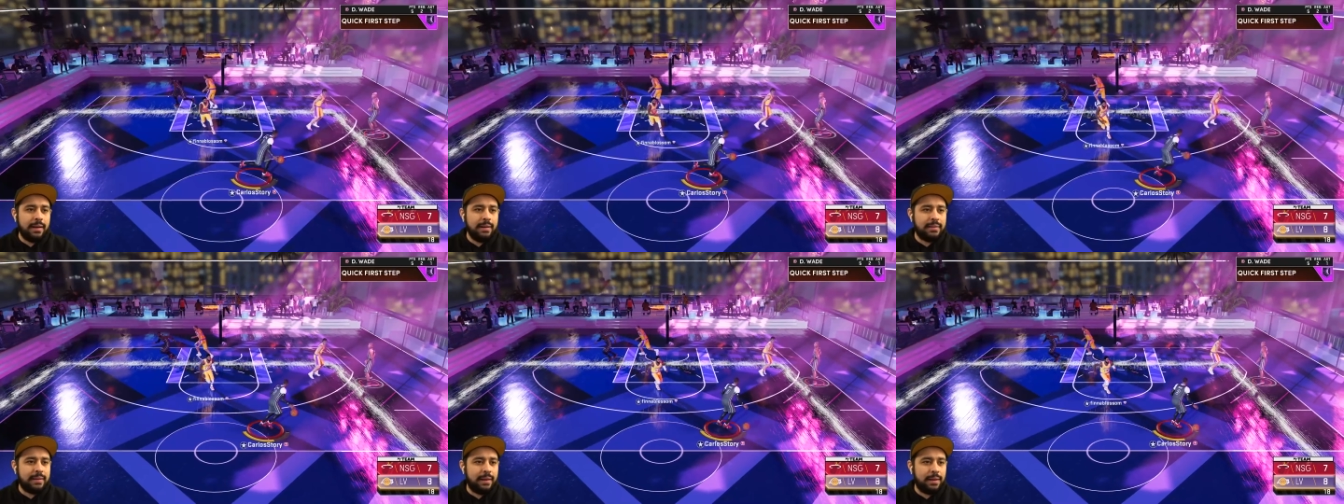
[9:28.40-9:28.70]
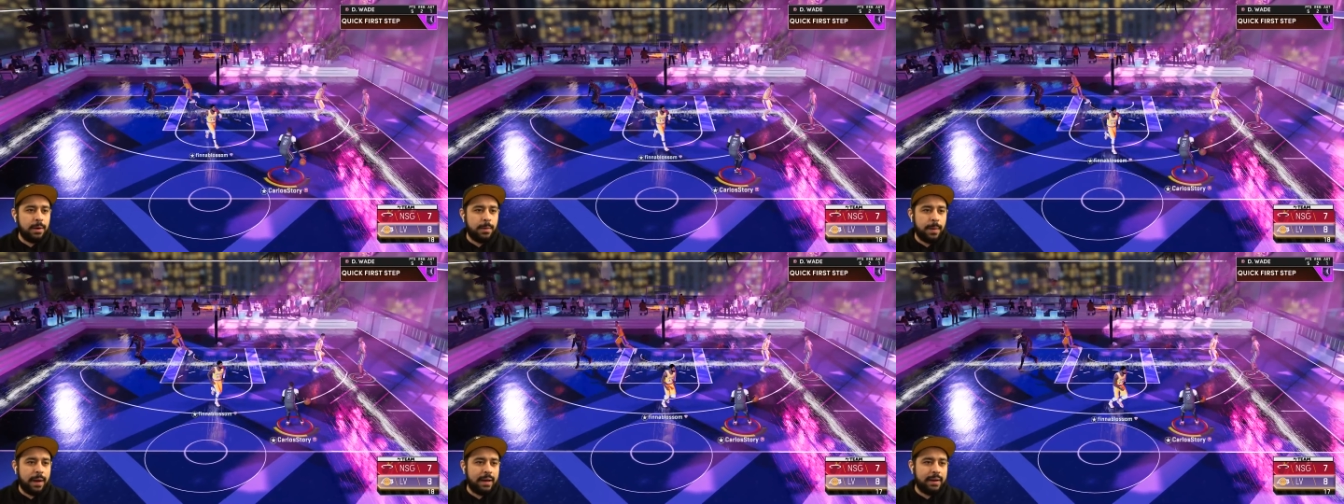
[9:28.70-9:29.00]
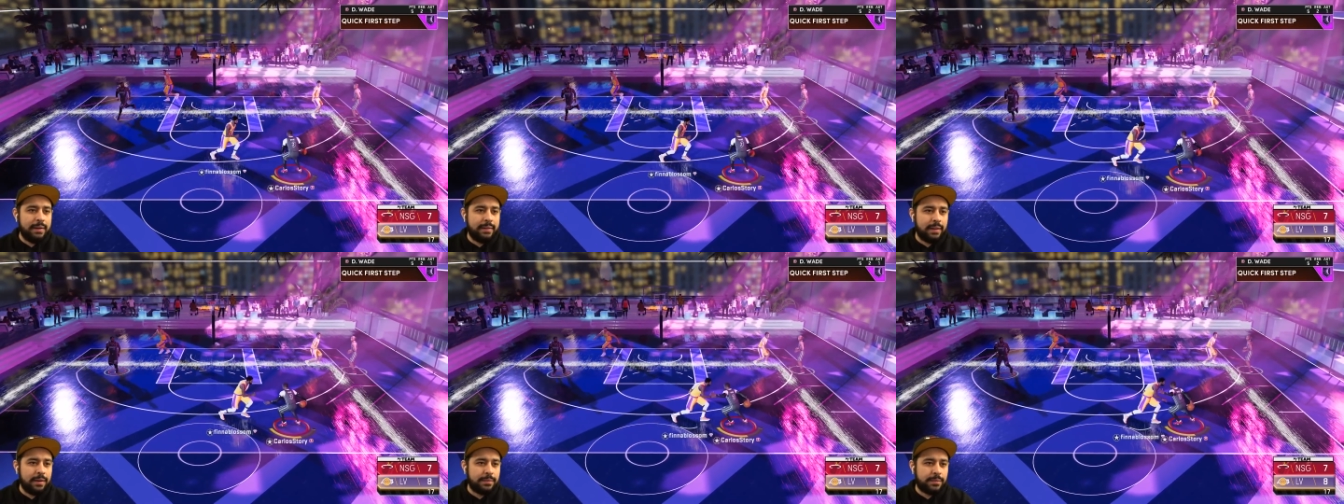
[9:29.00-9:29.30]
Now, to take away
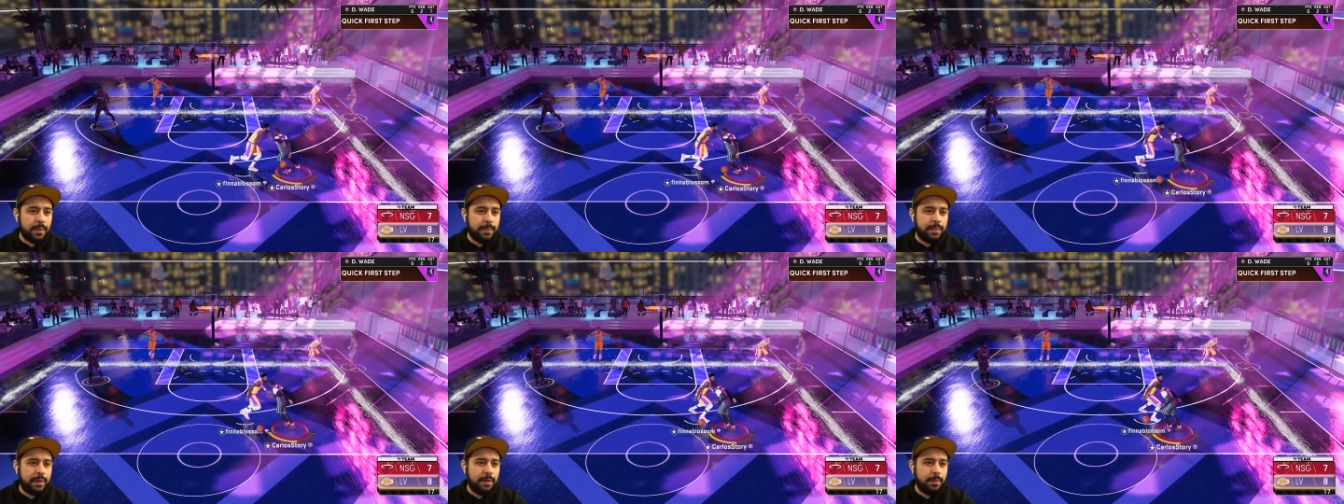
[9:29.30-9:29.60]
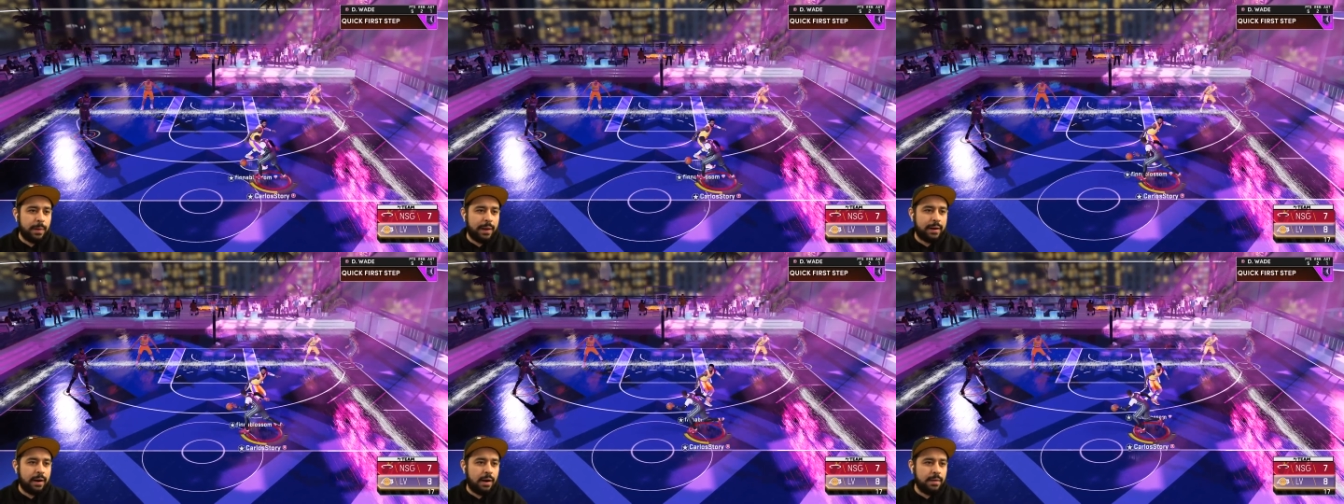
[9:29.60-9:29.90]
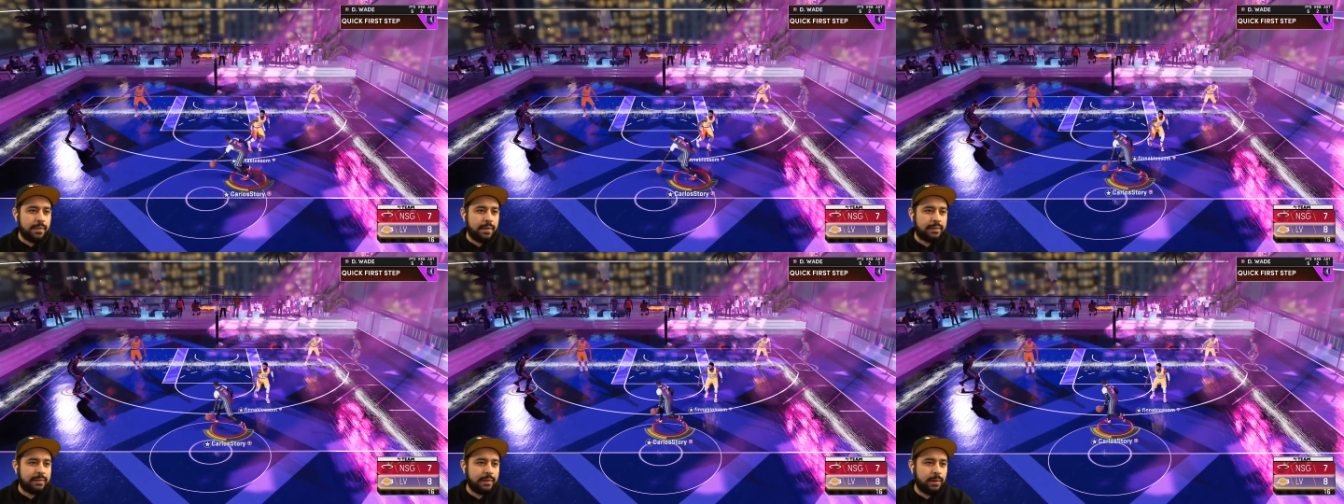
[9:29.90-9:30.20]
anything from D-Wade,
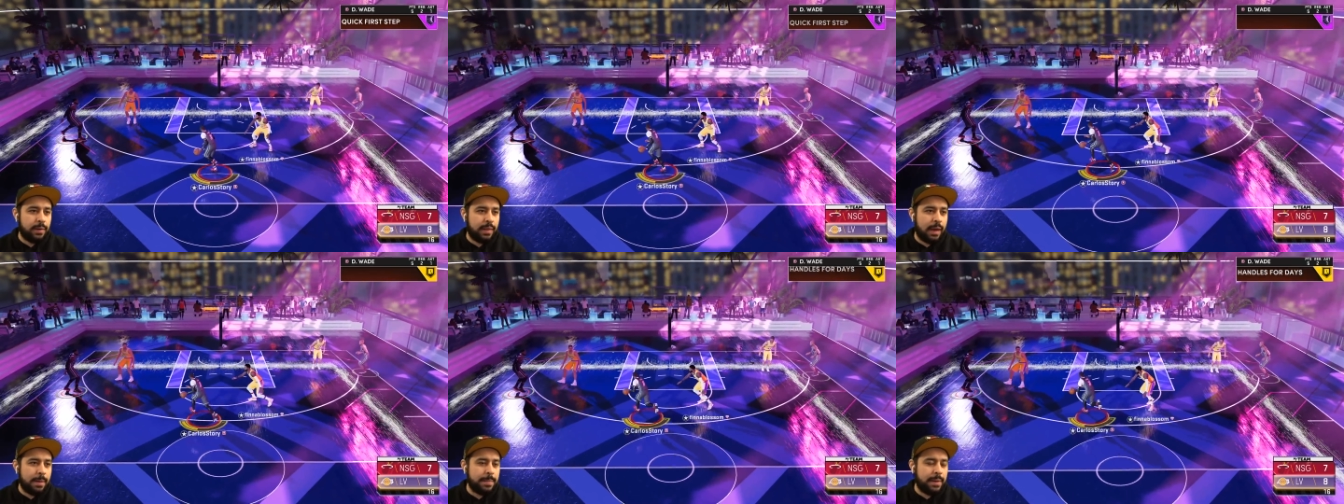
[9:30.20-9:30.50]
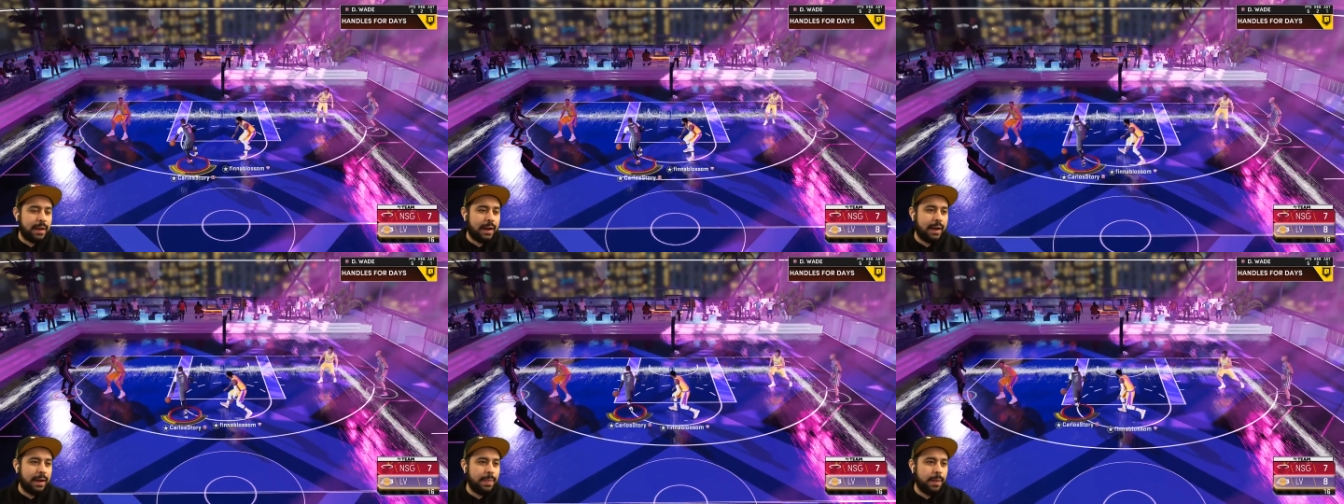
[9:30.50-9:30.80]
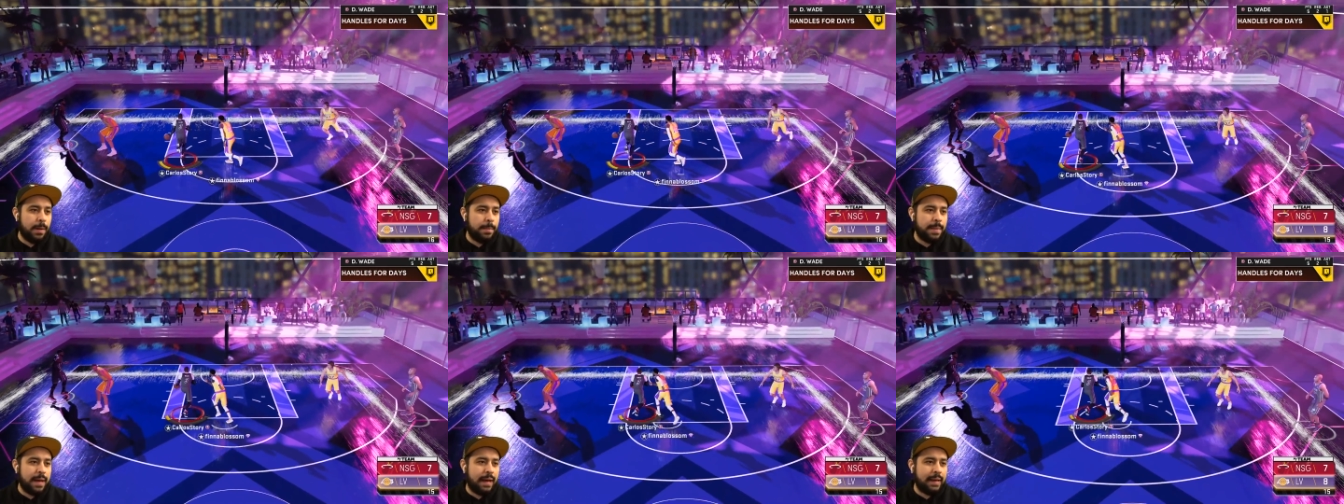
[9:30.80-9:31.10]
obviously, oh, that behind
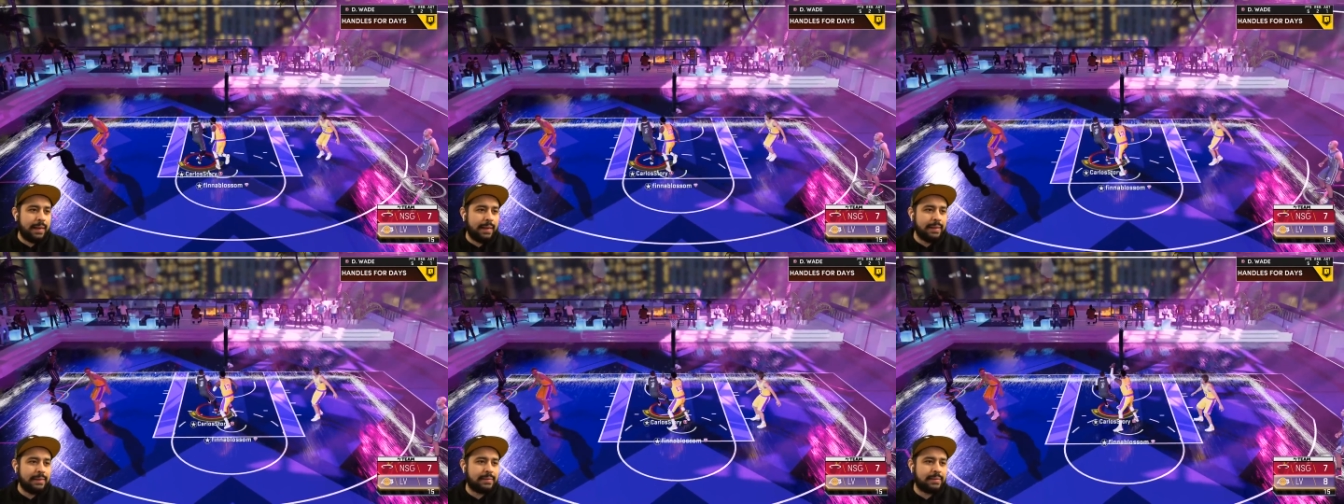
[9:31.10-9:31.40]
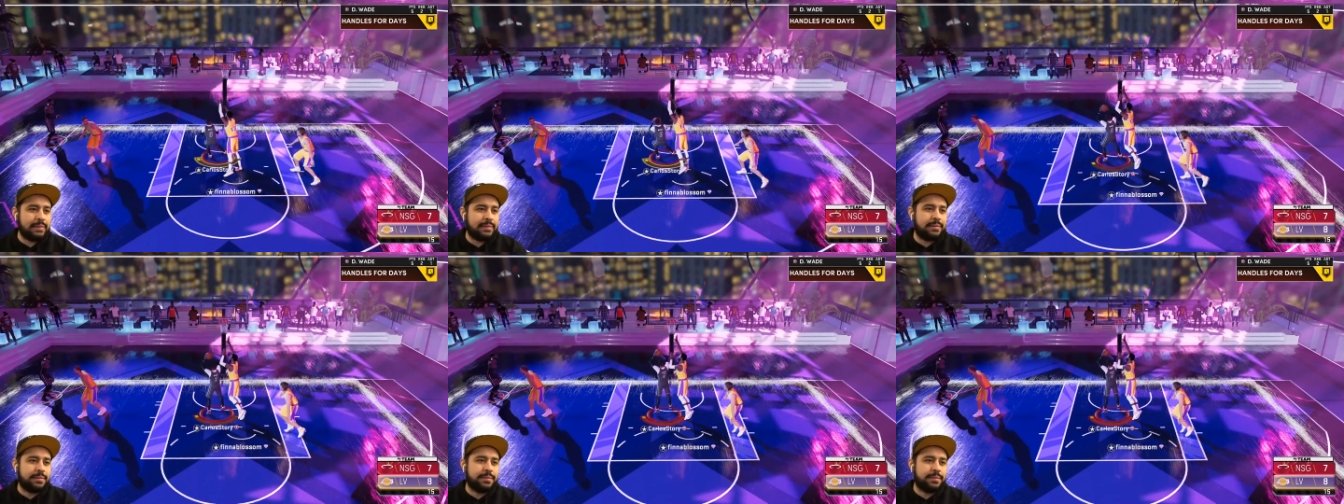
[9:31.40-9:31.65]
the bag is...